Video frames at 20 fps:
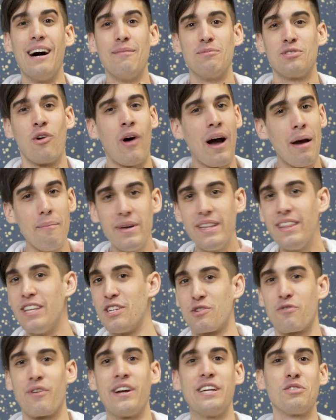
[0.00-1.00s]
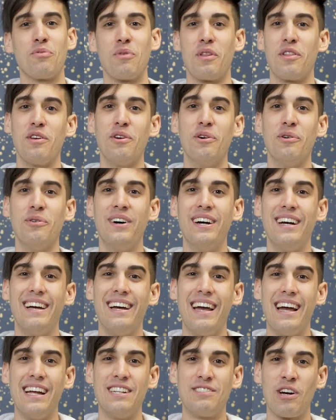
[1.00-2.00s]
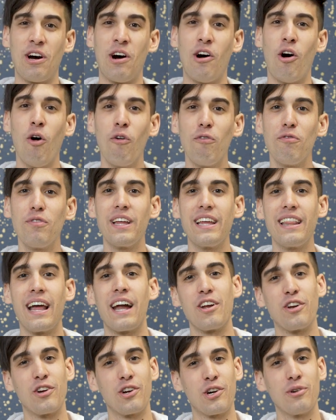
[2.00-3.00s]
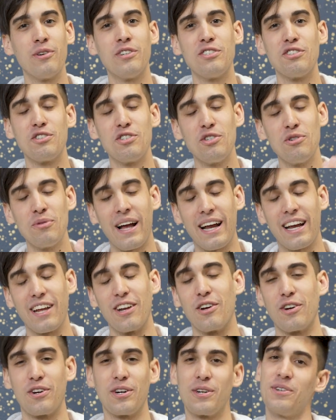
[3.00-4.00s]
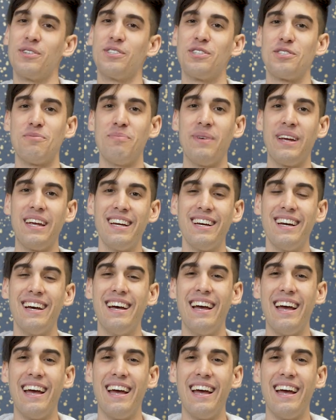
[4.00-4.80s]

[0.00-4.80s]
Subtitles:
So I'm in this race with you. And so hopefully that encourages you like it encourages me.